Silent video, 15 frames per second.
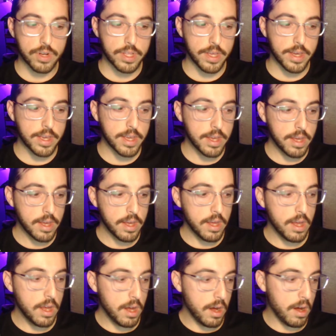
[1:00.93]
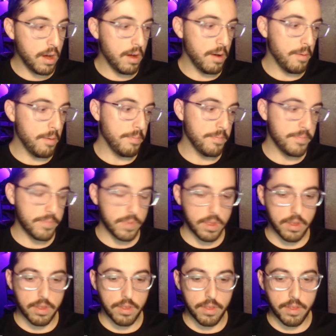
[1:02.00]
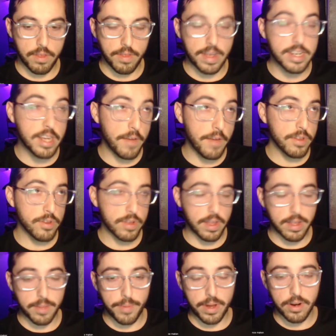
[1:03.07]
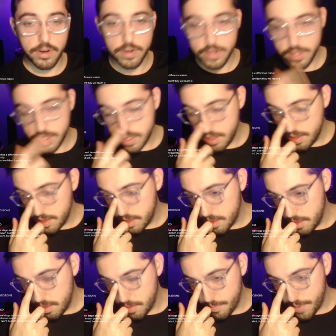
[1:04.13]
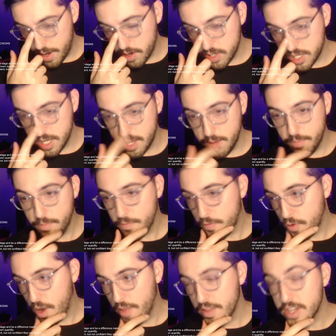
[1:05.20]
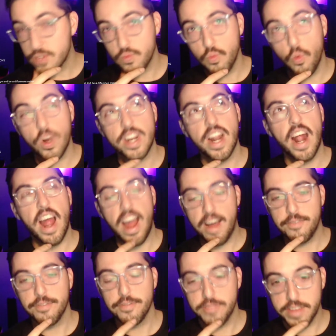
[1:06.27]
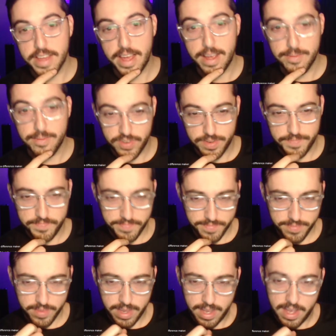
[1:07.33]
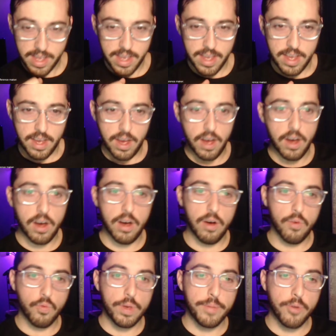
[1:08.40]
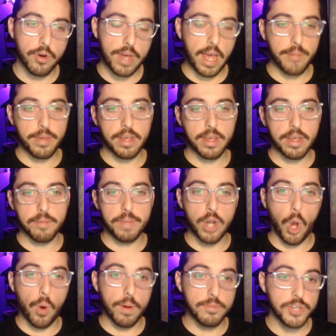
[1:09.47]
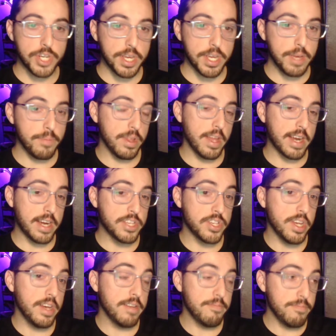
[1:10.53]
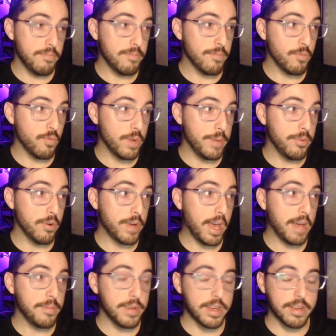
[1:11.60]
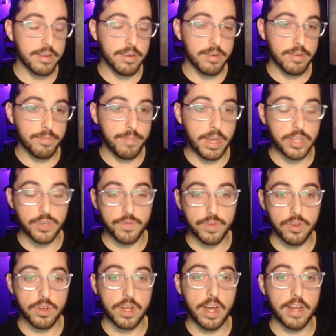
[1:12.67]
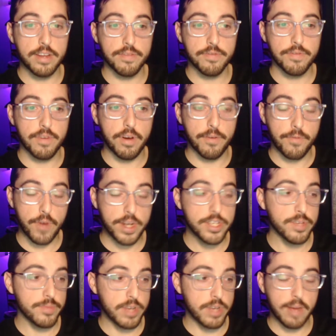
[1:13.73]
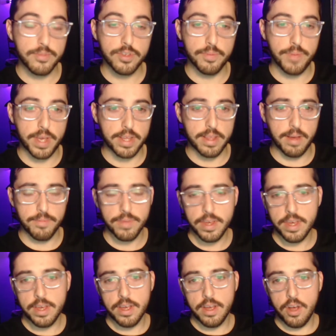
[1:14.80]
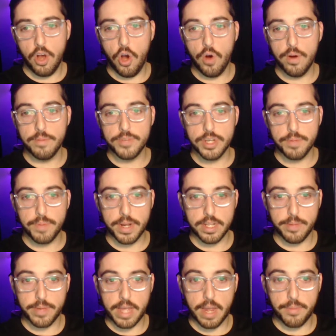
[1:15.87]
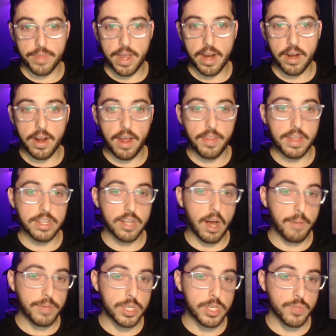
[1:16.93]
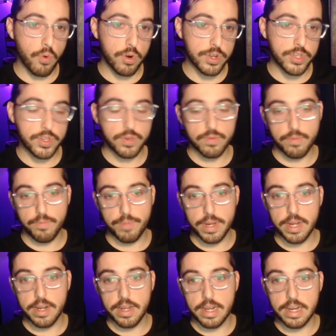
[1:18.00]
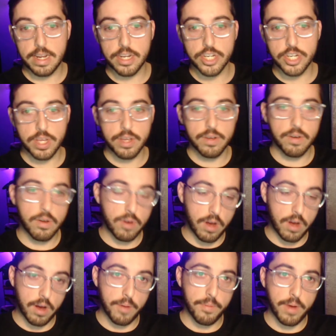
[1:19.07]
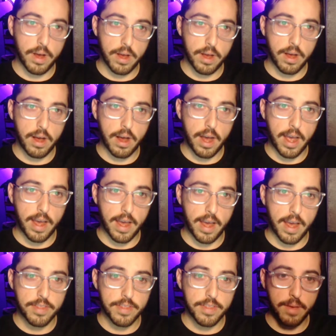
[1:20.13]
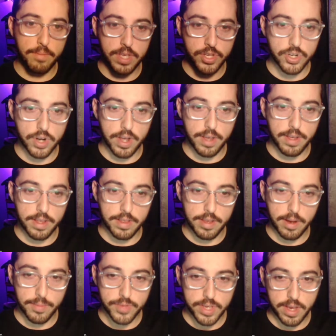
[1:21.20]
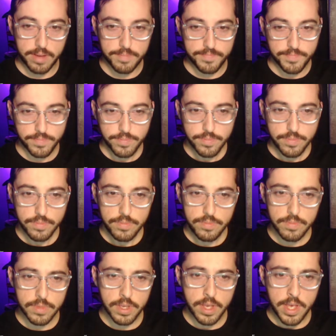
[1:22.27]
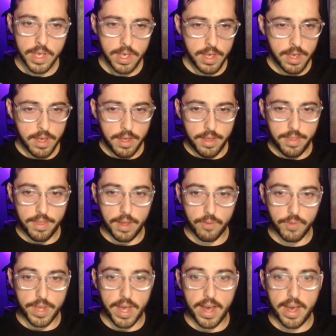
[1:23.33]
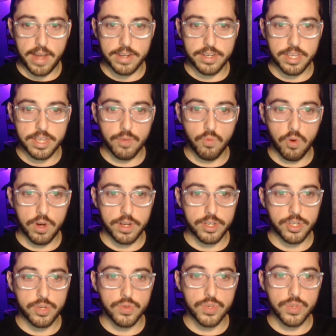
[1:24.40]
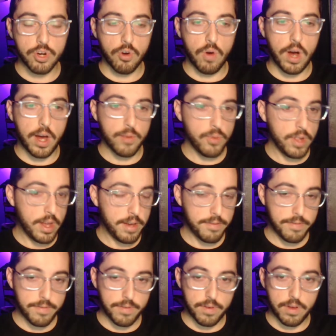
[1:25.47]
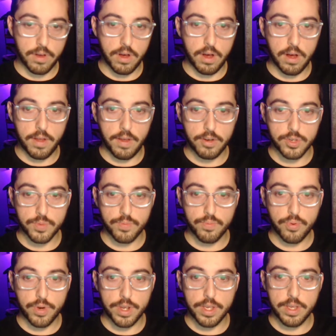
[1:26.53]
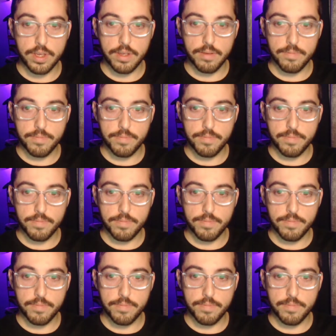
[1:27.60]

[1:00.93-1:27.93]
like, they definitely looked like the better team for at least 1.5 of the games. Weibo Gaming beat OMG, but like I said, Weibo Gaming makes you feel kind of afraid sometimes to pick them. OMG picked up a game there, and then Top Esports beat EDG. I had them yesterday in the upset. Then we had T1 2-0 Hanwha Life. That was pretty